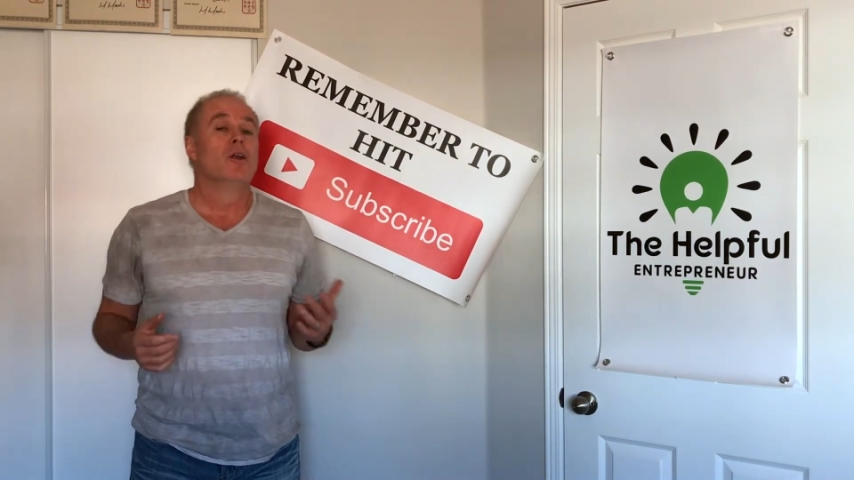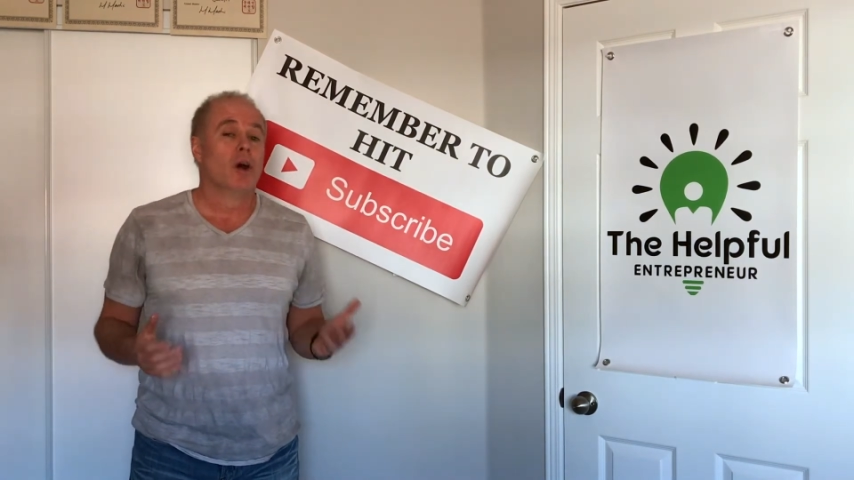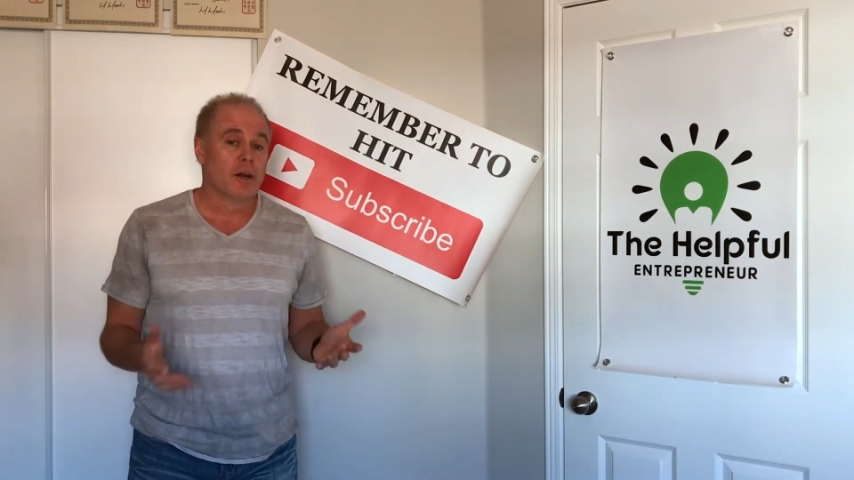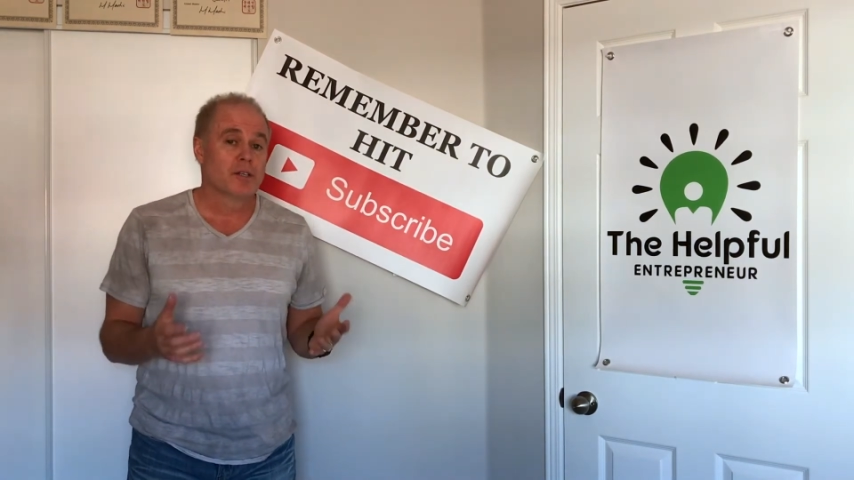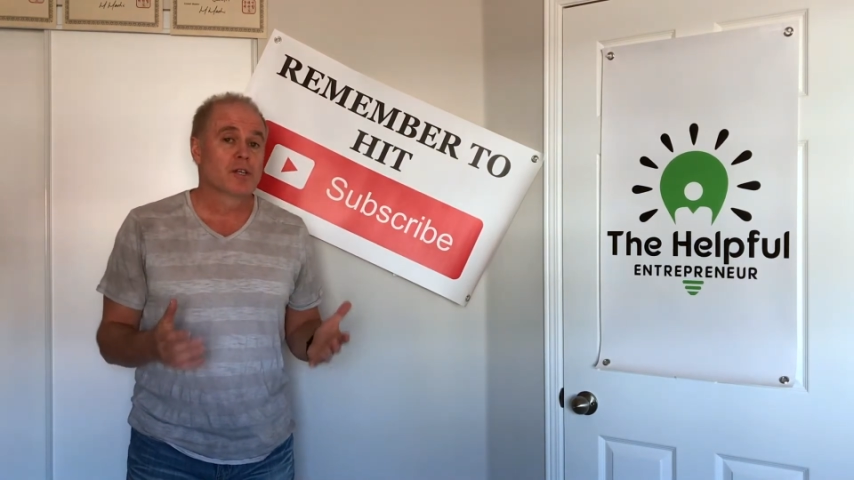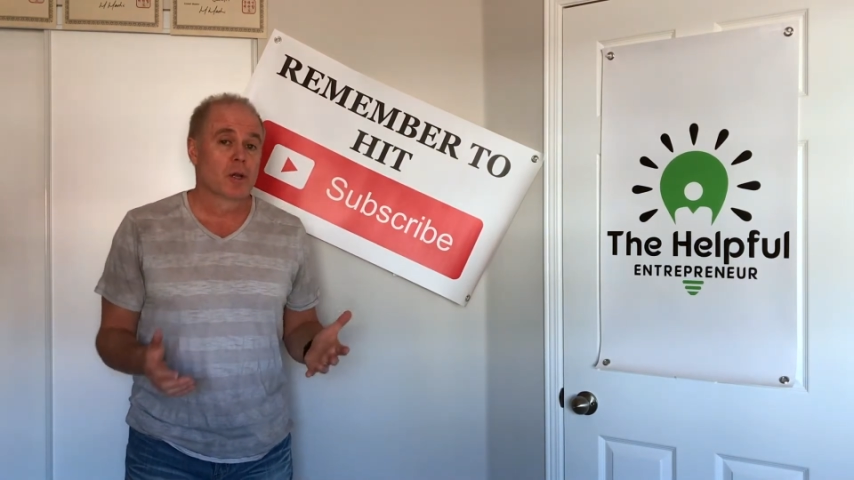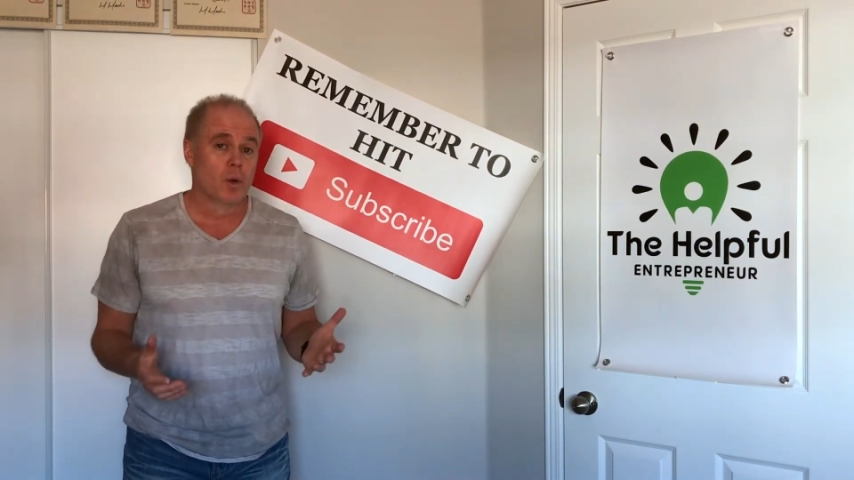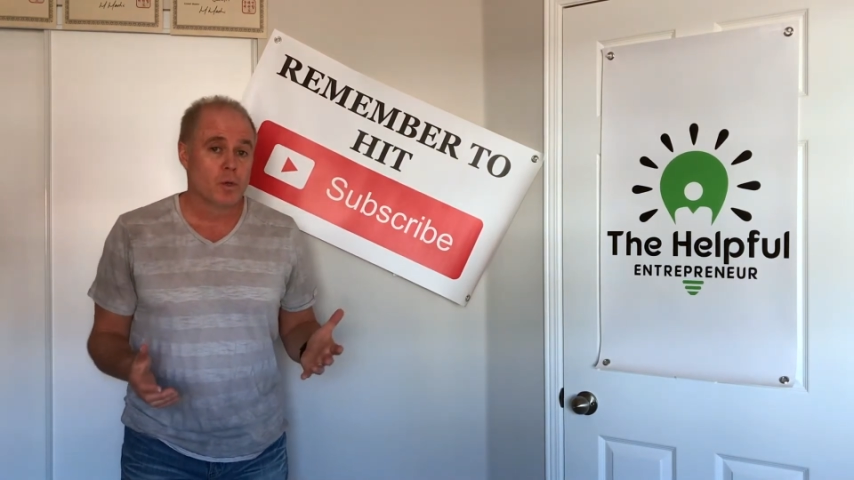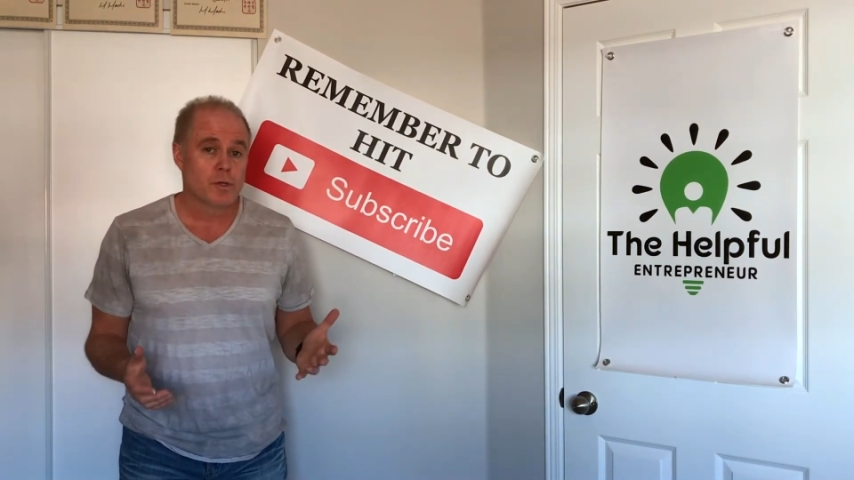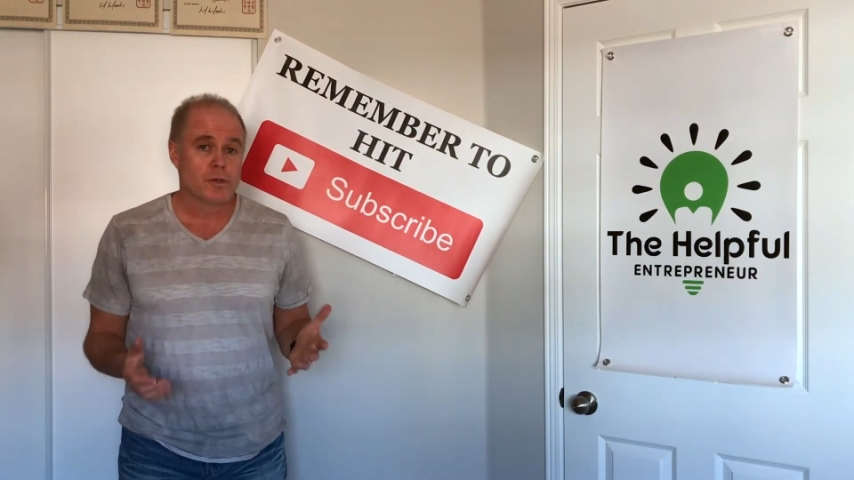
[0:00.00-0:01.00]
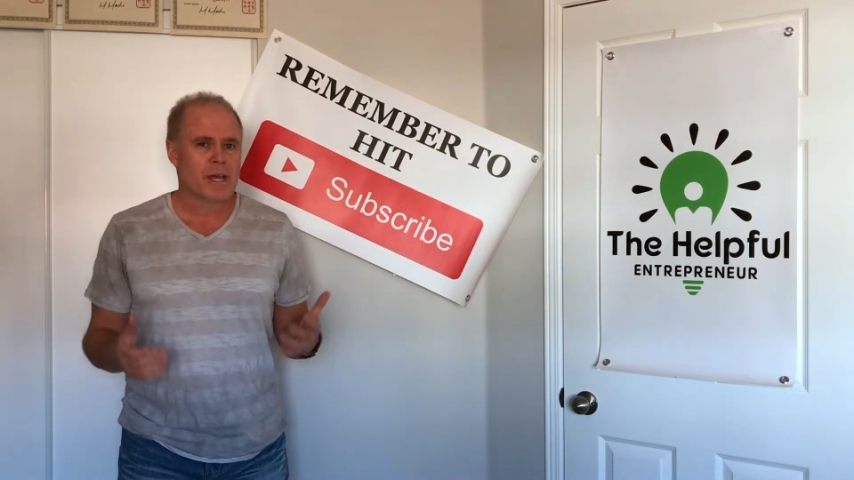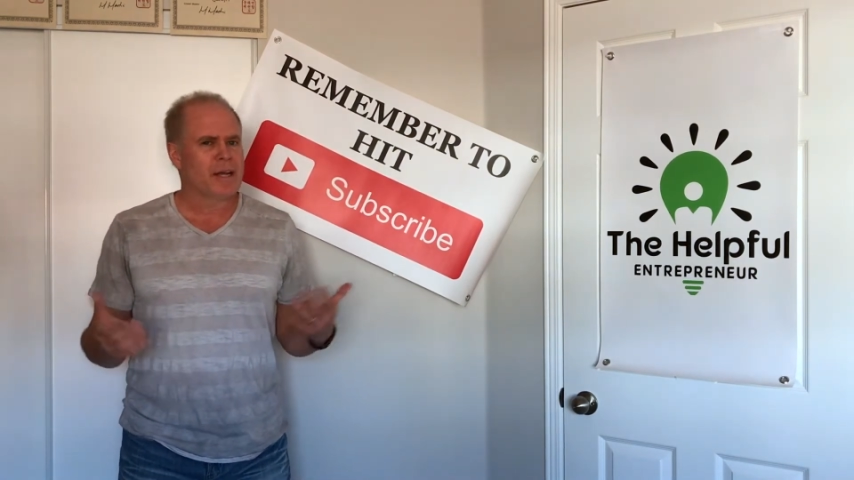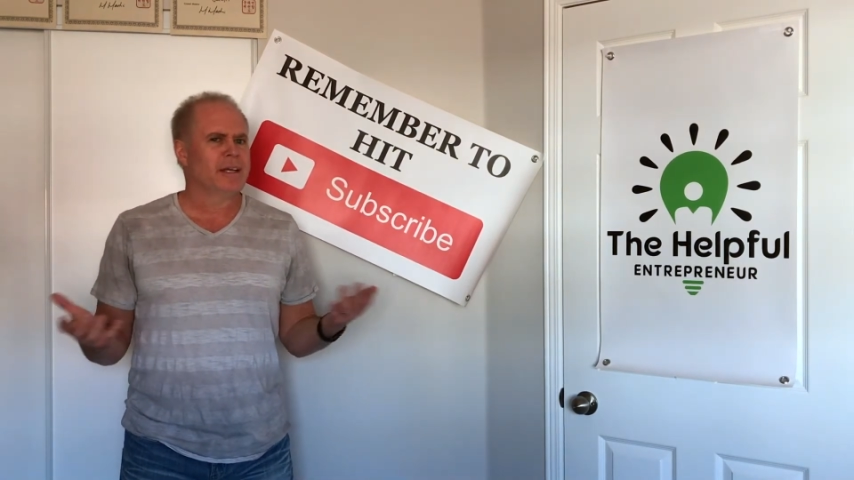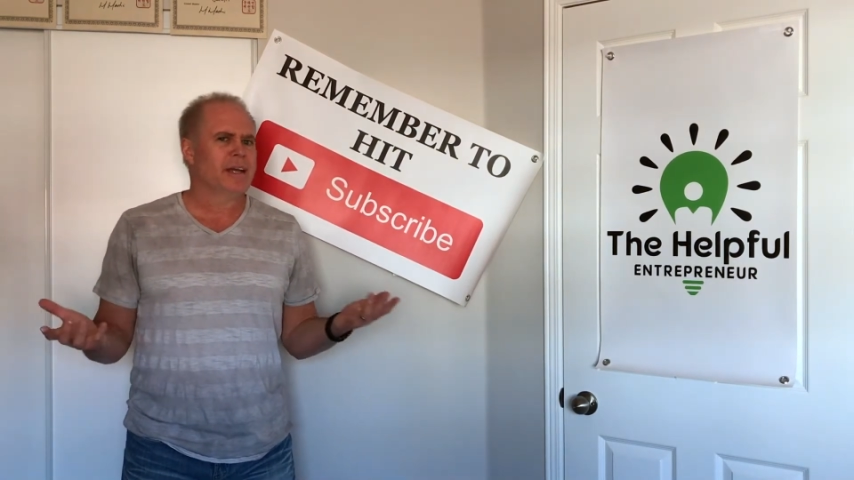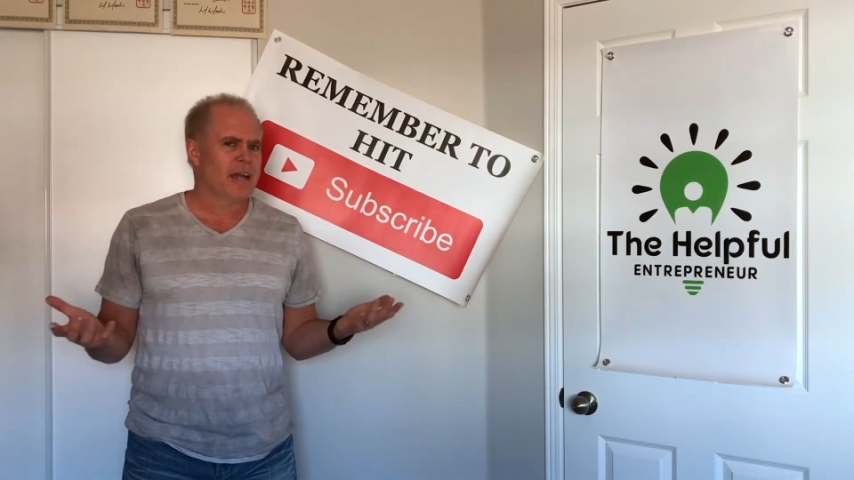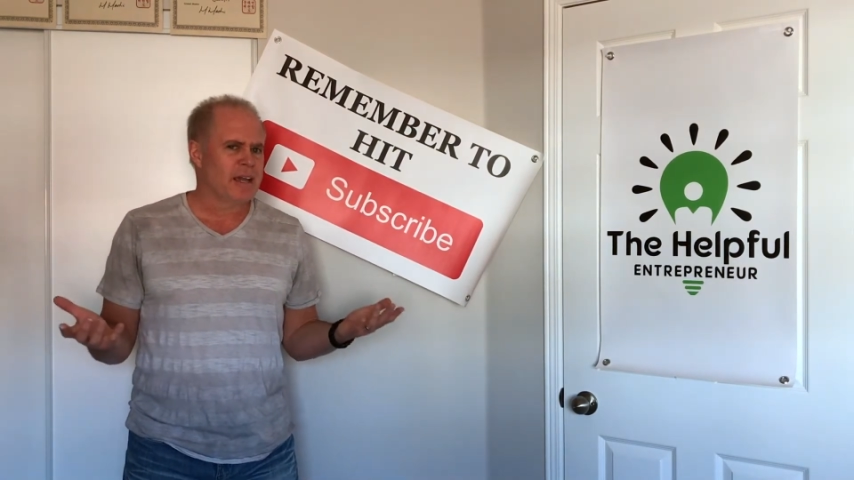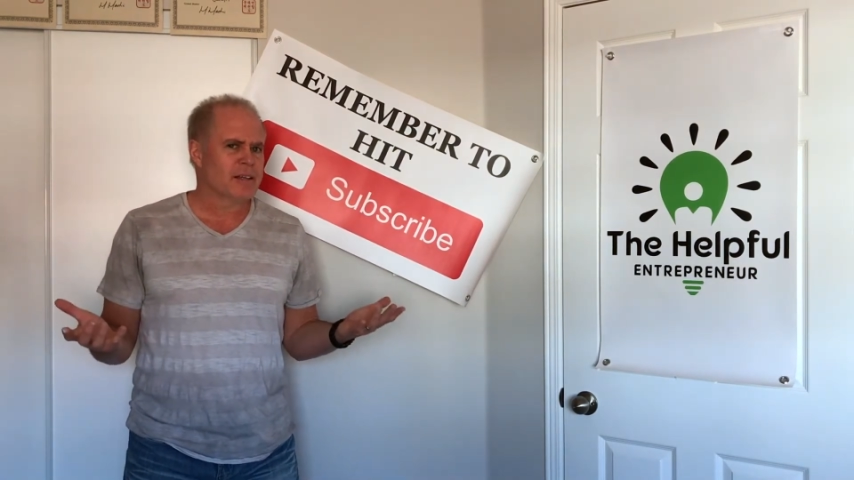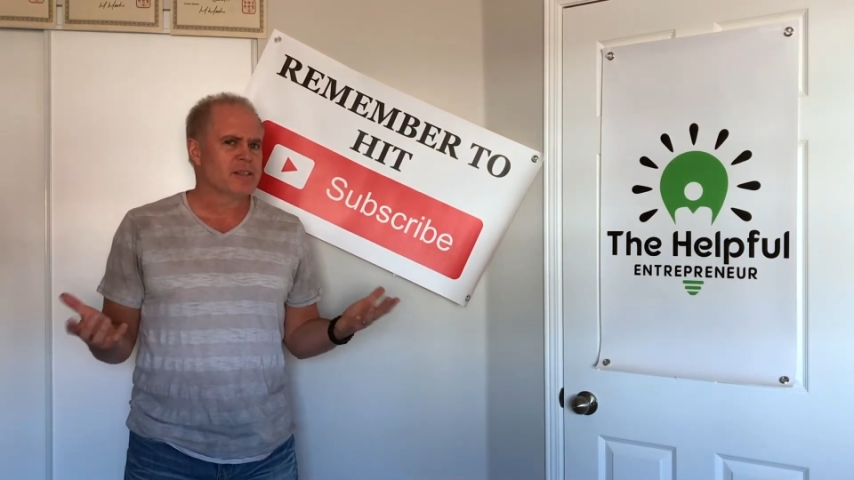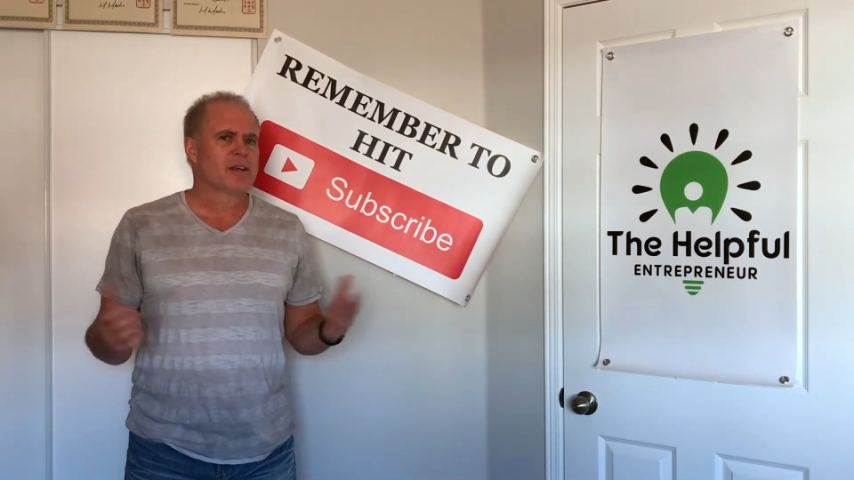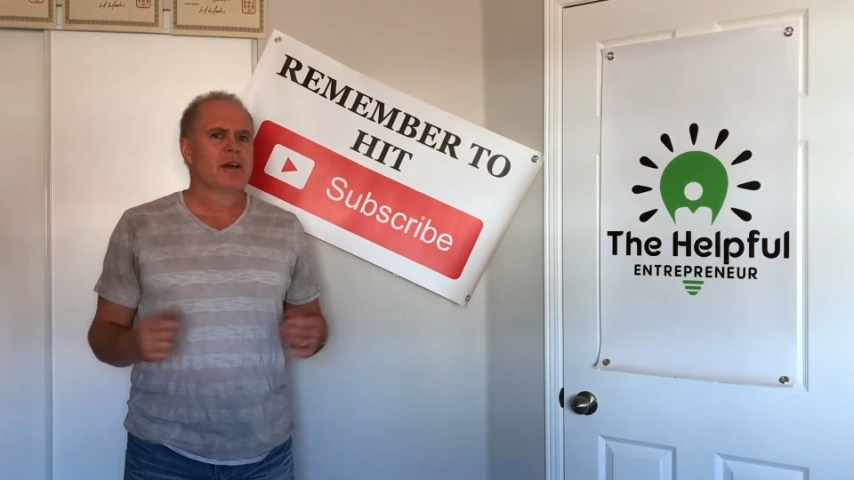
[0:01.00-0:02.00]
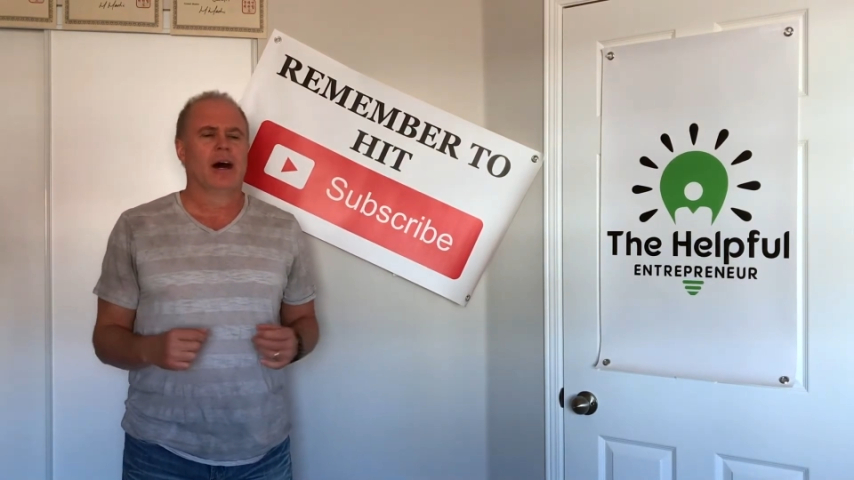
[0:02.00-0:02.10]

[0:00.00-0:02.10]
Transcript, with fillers: Non-disclosures, NDAs,